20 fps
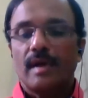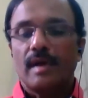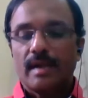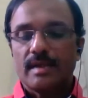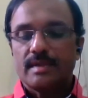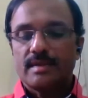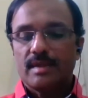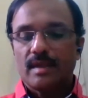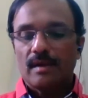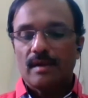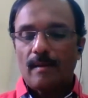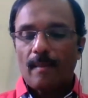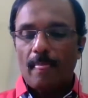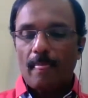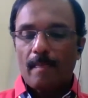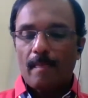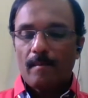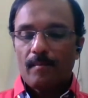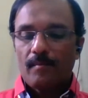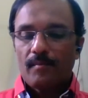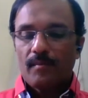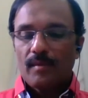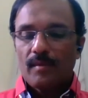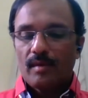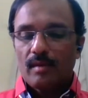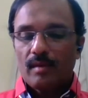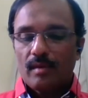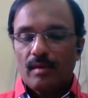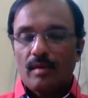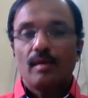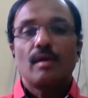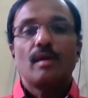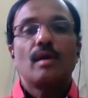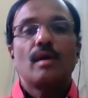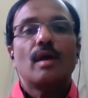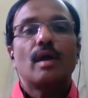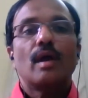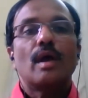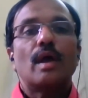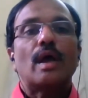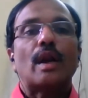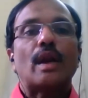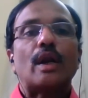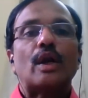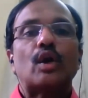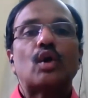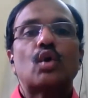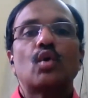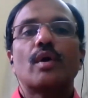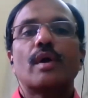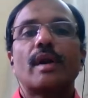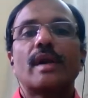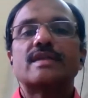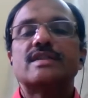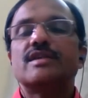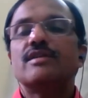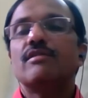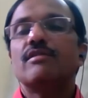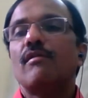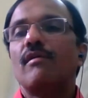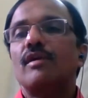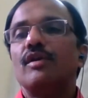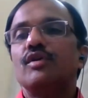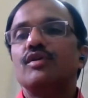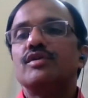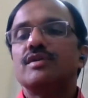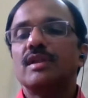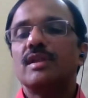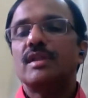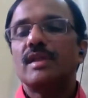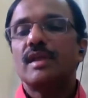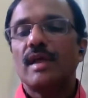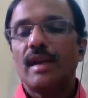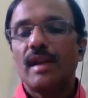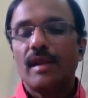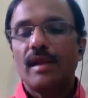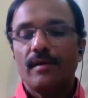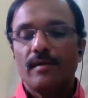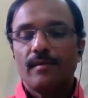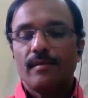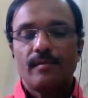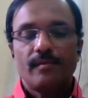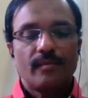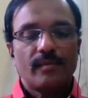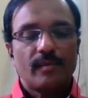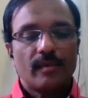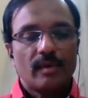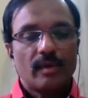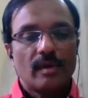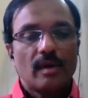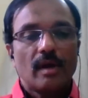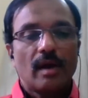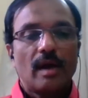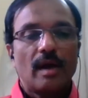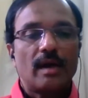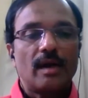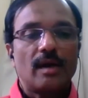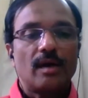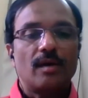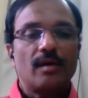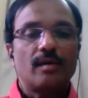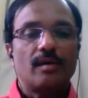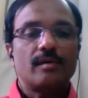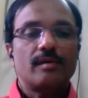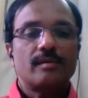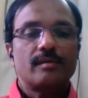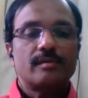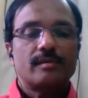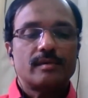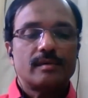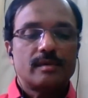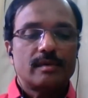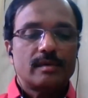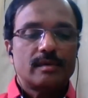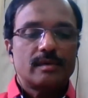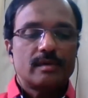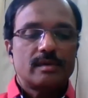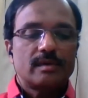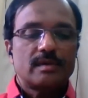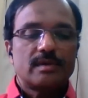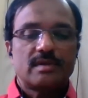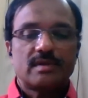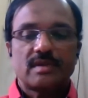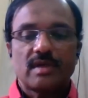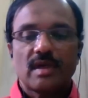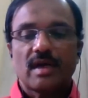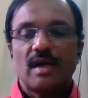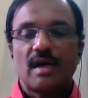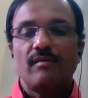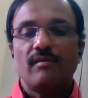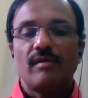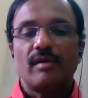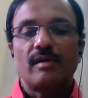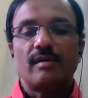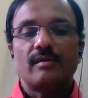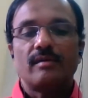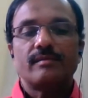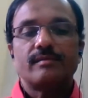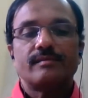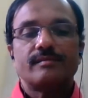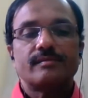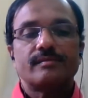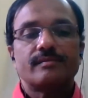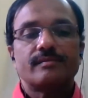That is in retrogressive evolution theory and second one